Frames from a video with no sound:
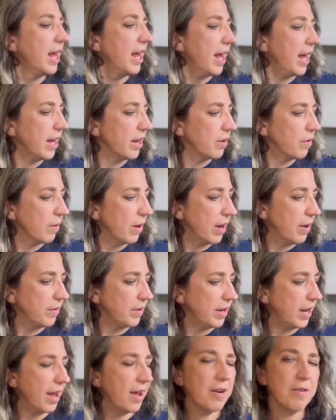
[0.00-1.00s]
and ground
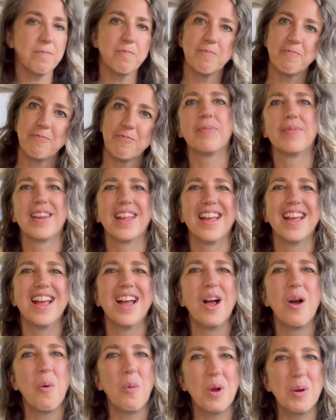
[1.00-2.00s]
down.
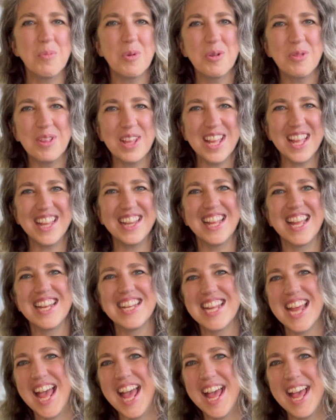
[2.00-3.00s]
One more thing I'd like
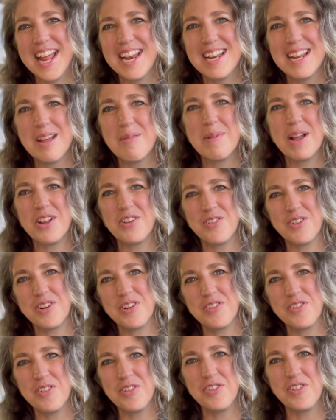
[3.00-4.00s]
to add about
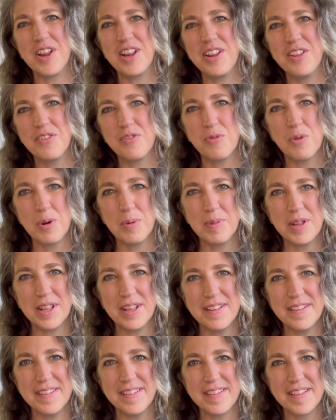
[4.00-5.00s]
traditional Chinese
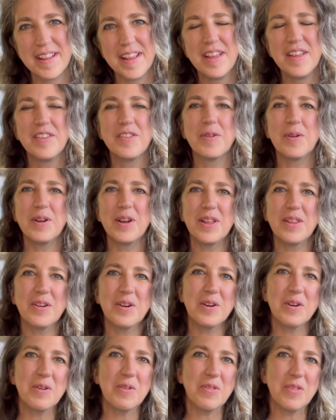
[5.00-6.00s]
formulas. So
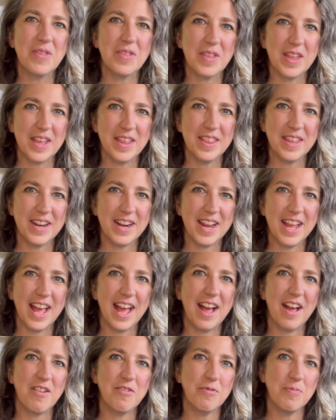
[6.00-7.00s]
another thing that I
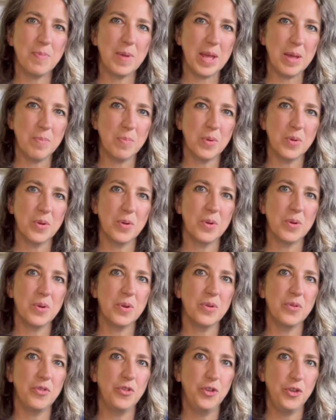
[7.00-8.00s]
have
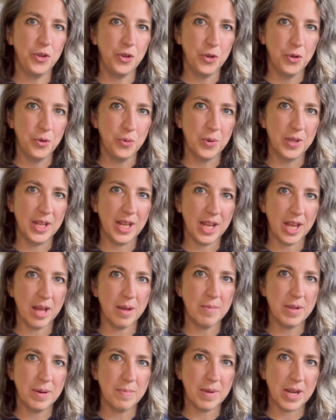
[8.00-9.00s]
people do when they come
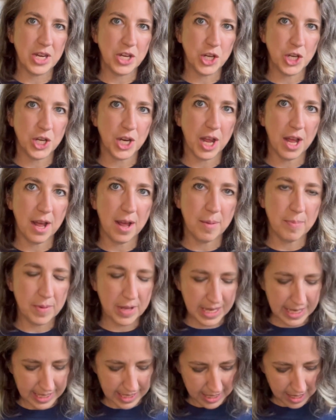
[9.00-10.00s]
in my shop
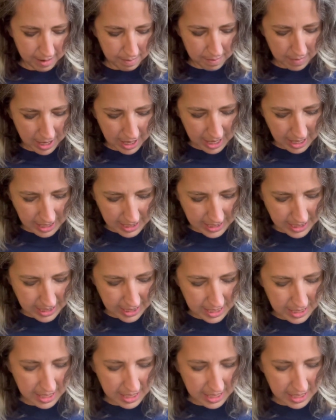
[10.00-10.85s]
is they might